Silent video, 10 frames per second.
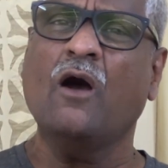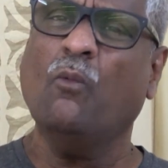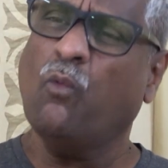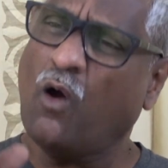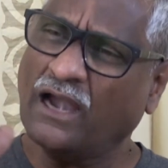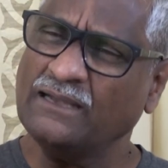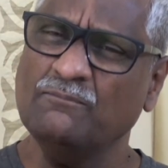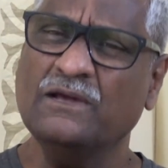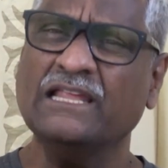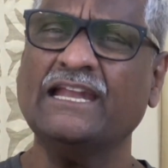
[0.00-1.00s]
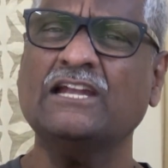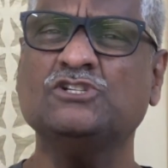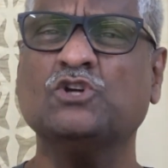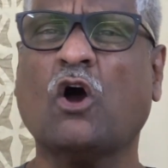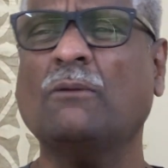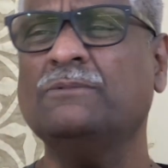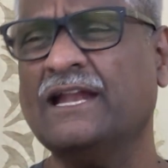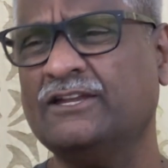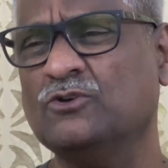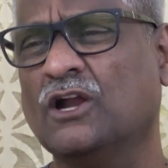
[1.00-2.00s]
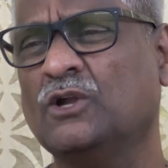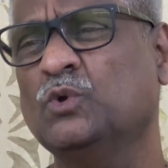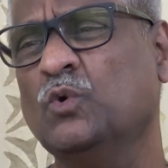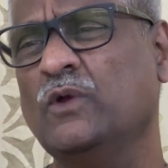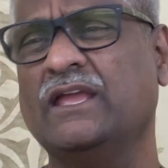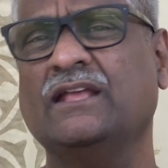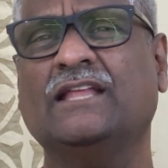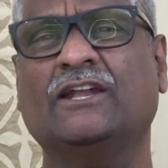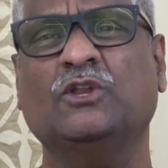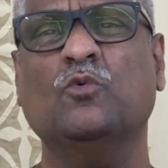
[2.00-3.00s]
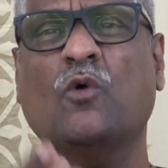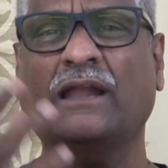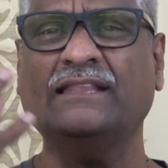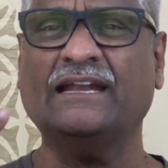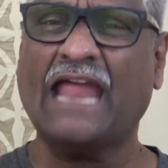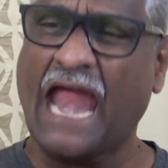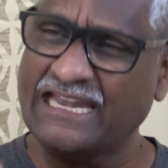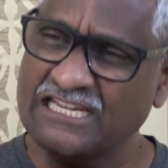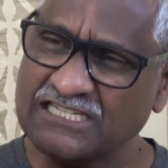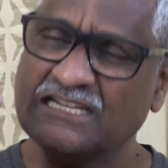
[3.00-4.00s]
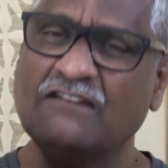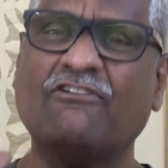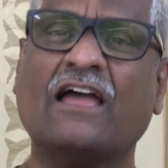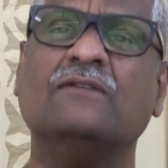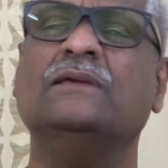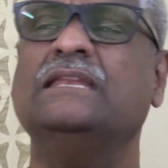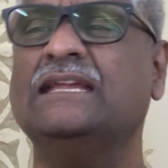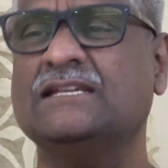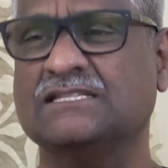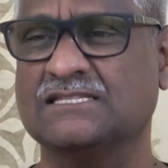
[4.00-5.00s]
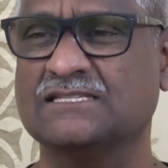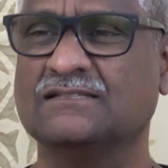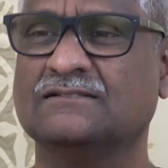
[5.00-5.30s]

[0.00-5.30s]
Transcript: What great job that you are doing that you want that additional 5 minutes?